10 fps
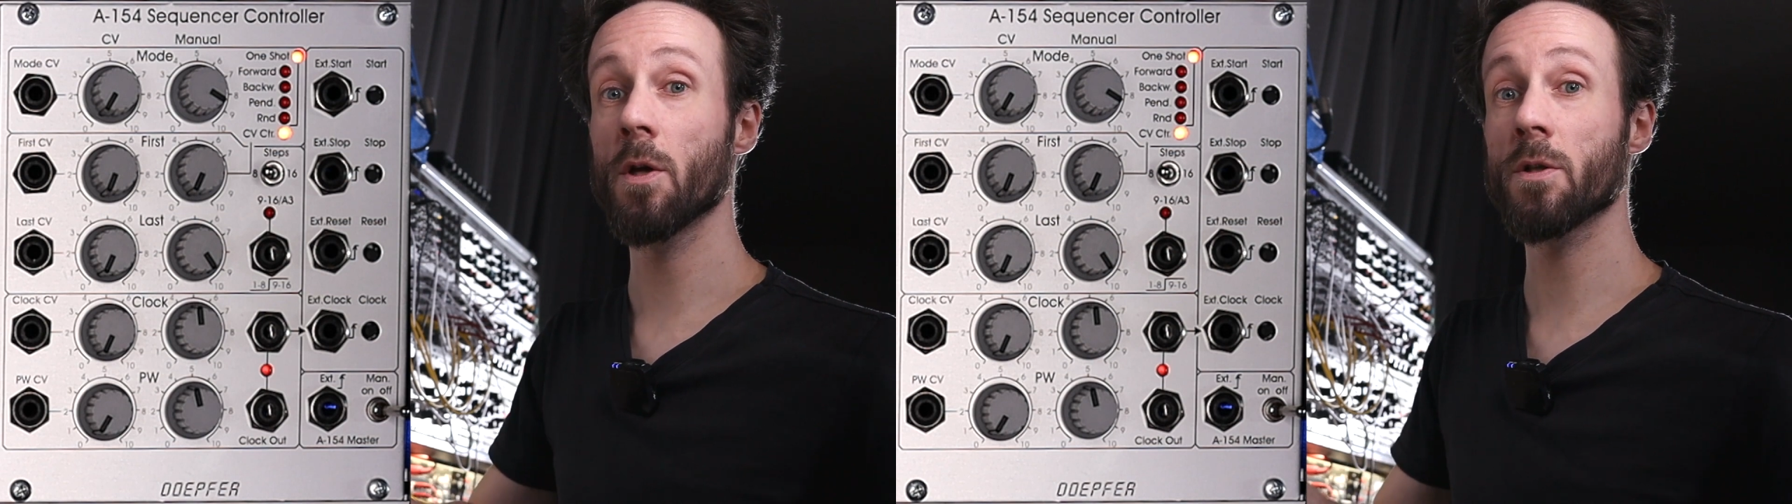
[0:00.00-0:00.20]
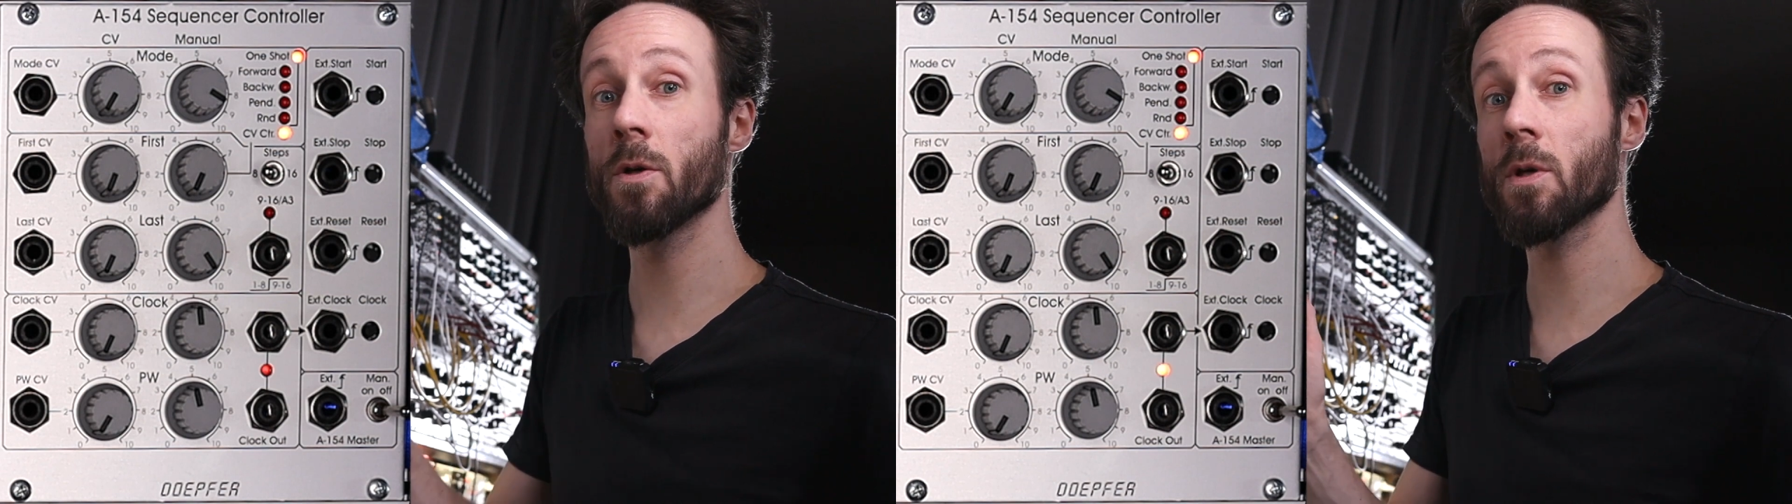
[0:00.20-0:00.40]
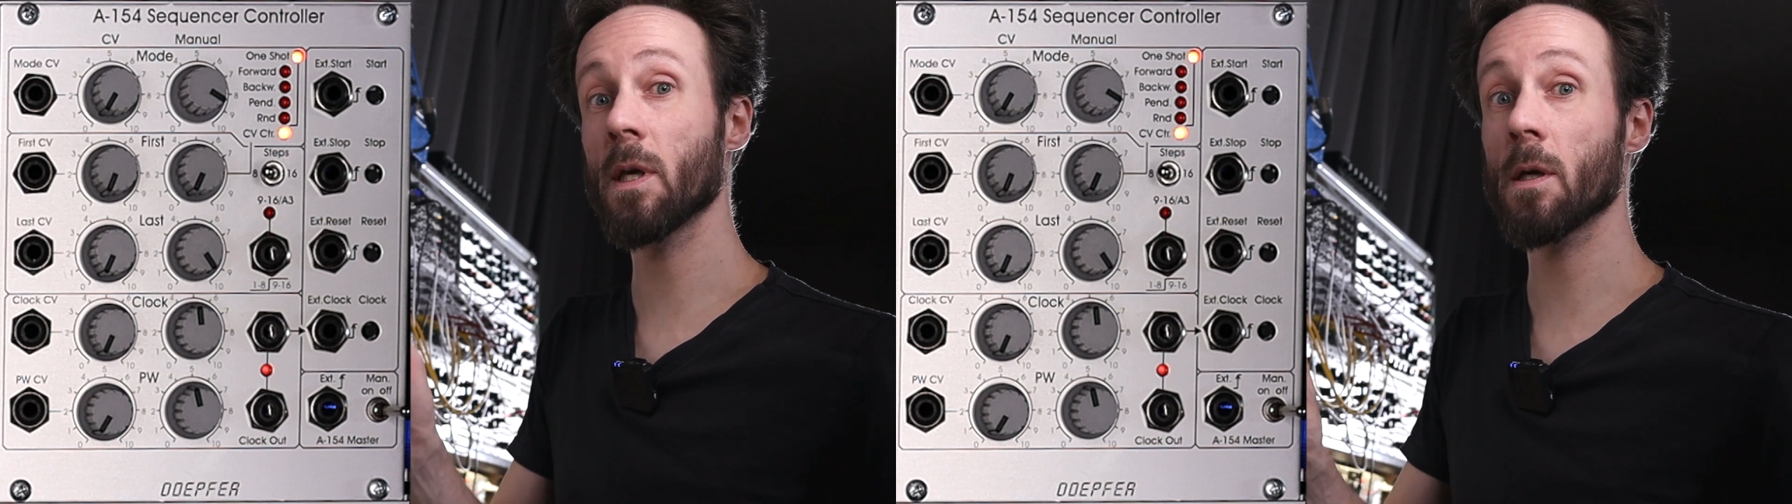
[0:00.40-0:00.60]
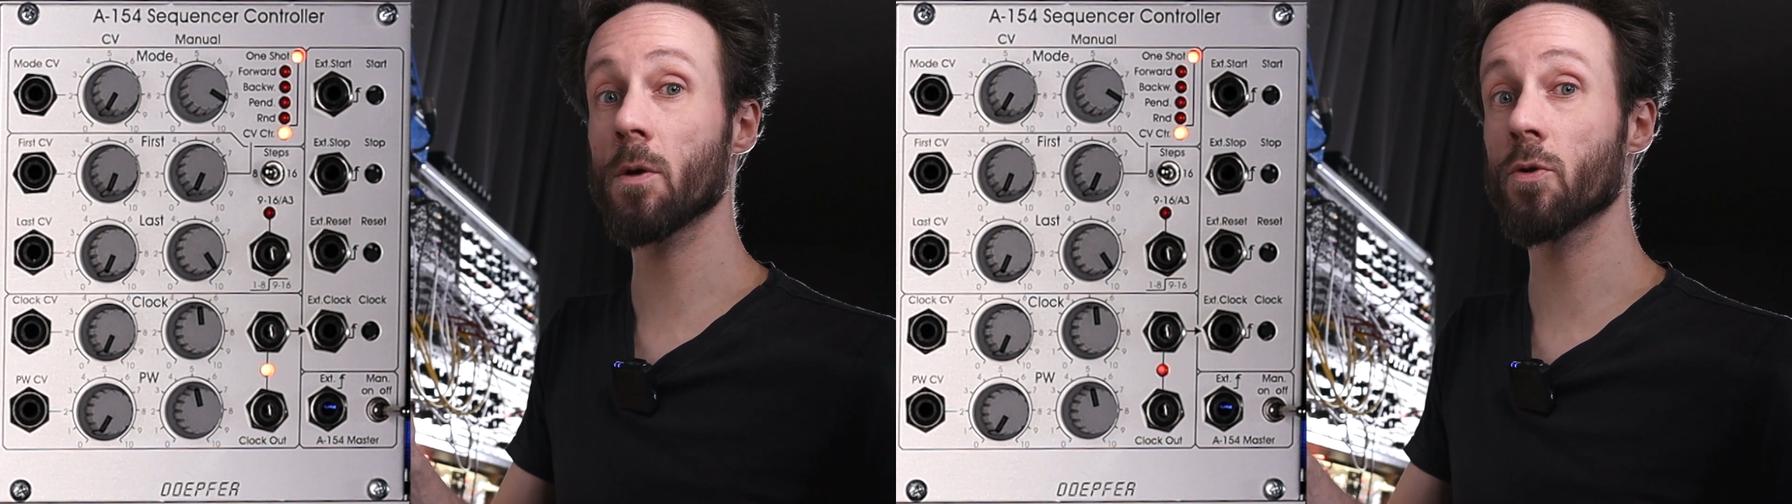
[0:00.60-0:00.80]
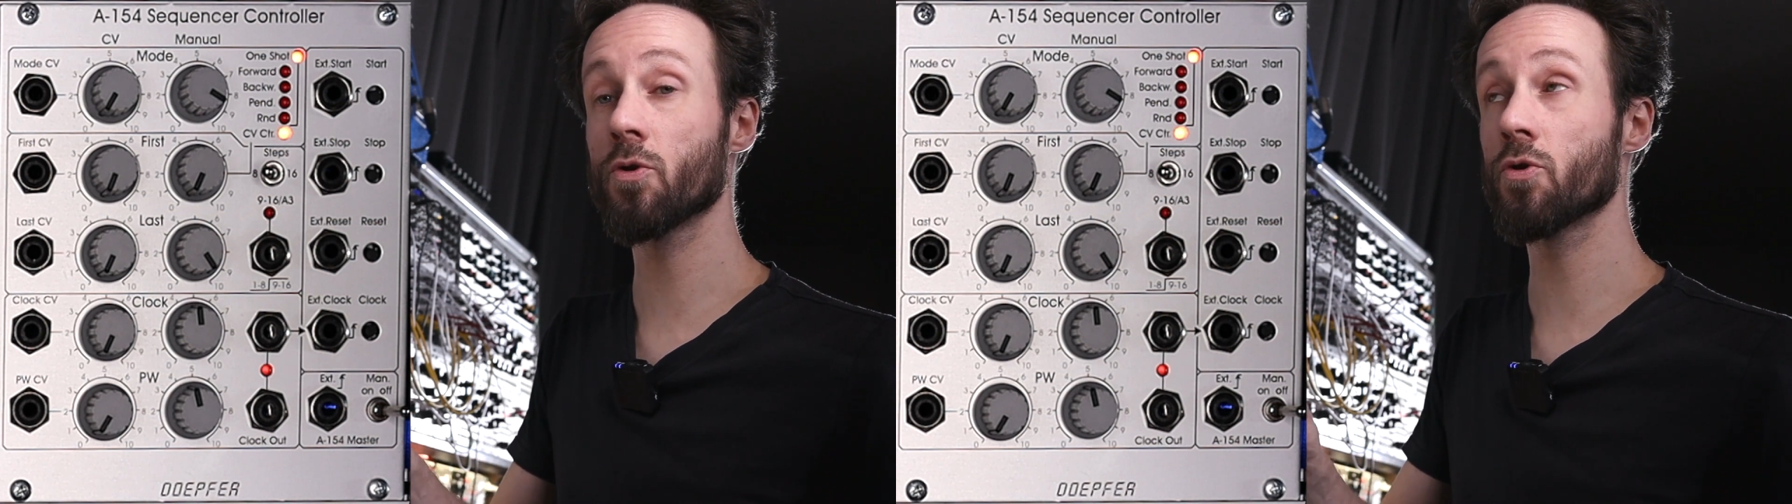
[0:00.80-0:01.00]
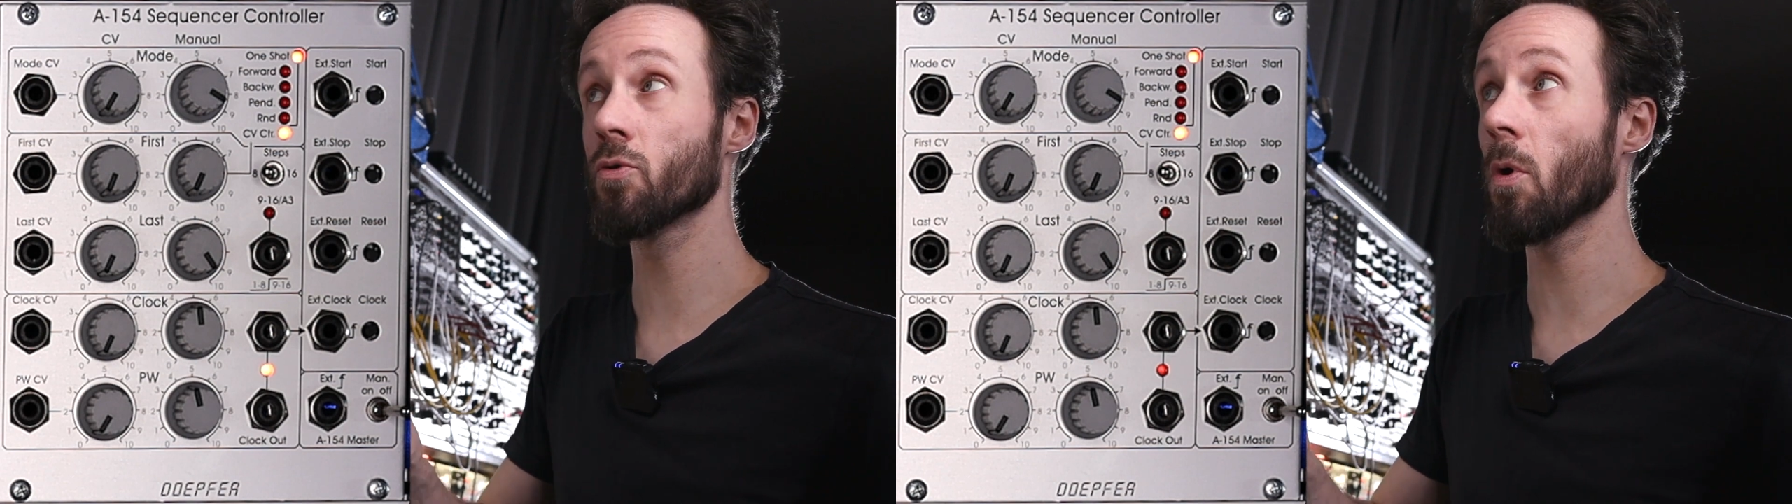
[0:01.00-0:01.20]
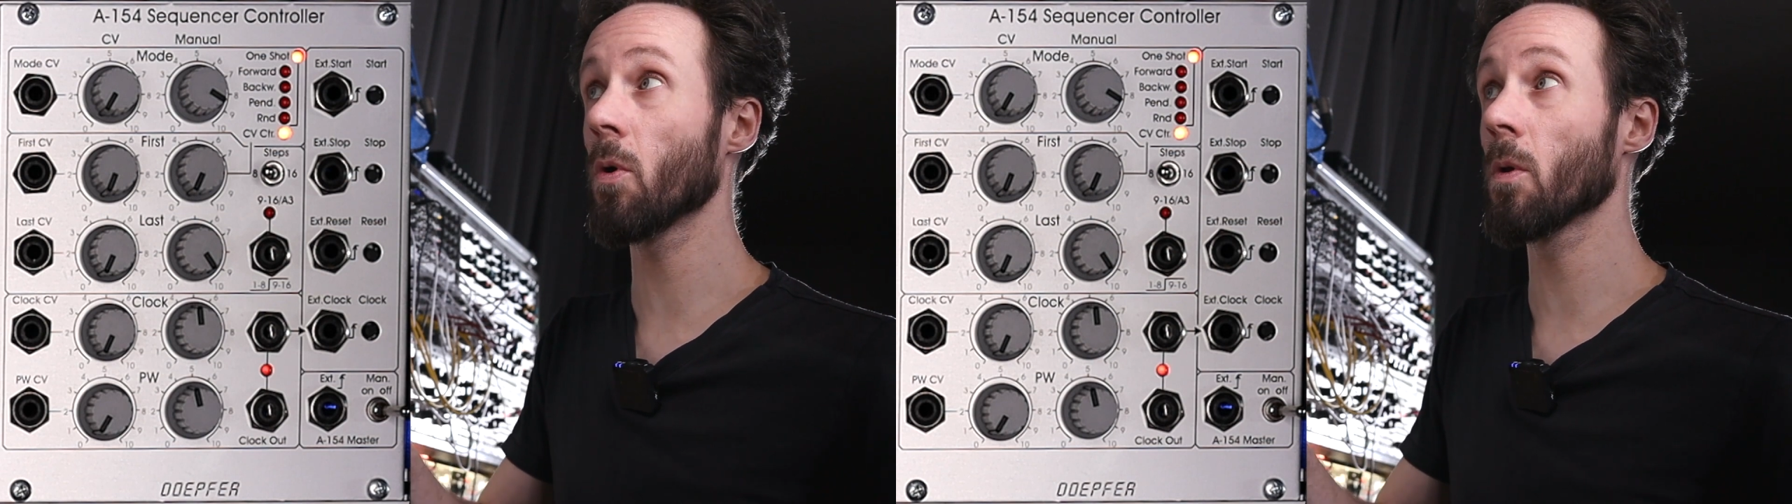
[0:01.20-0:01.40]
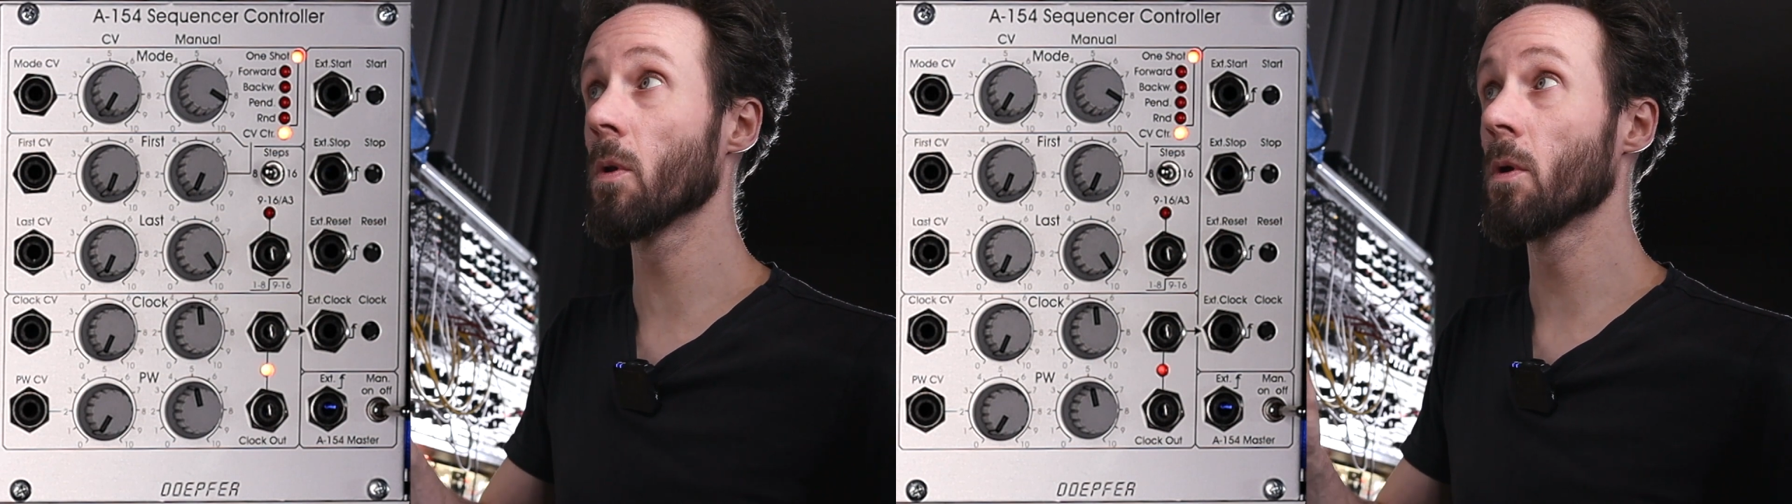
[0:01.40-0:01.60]
so you can
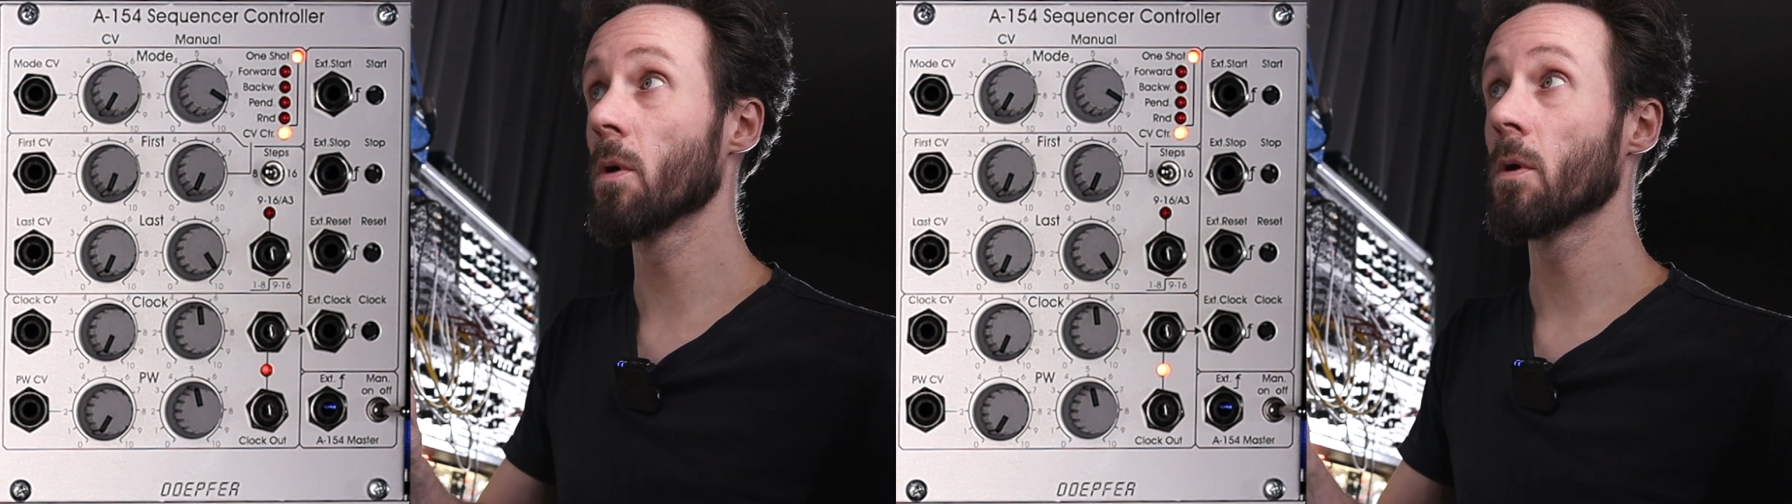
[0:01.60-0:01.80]
control